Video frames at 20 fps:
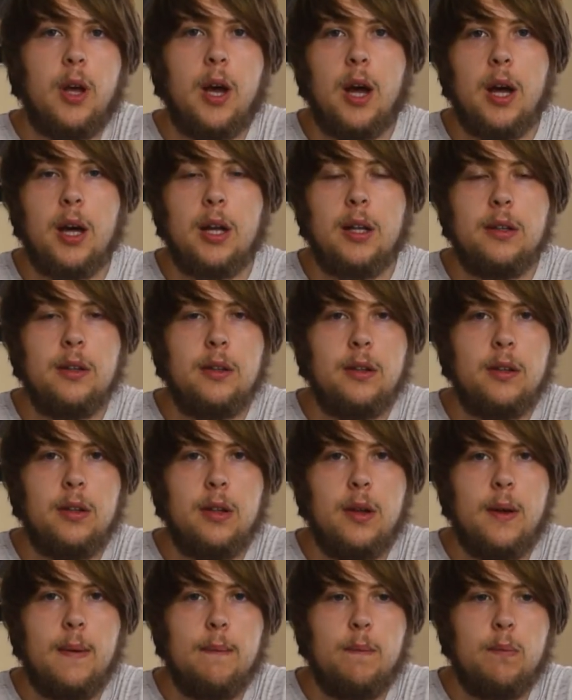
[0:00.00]
and
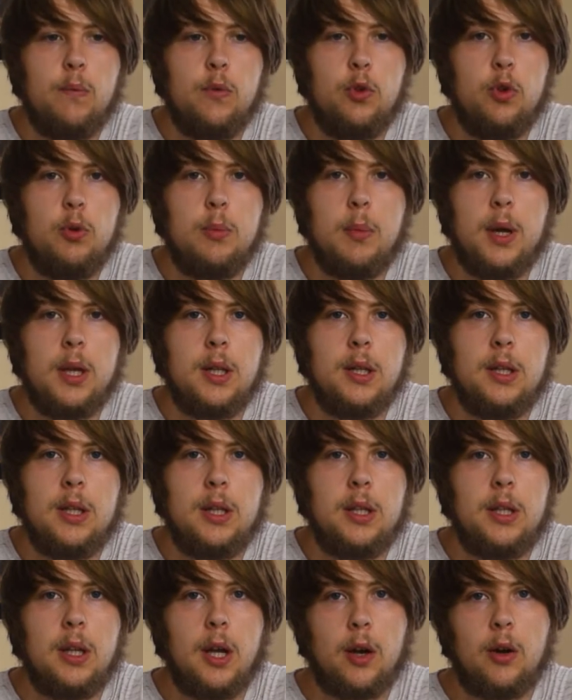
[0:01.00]
you might
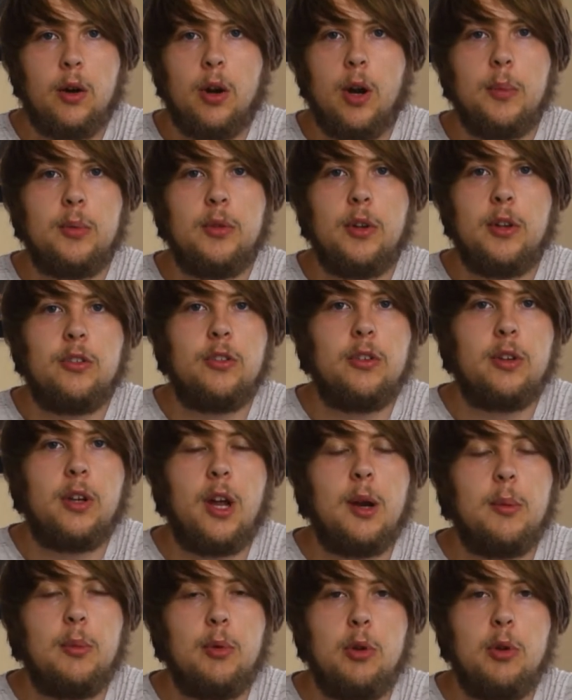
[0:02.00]
need a crop sensor camera,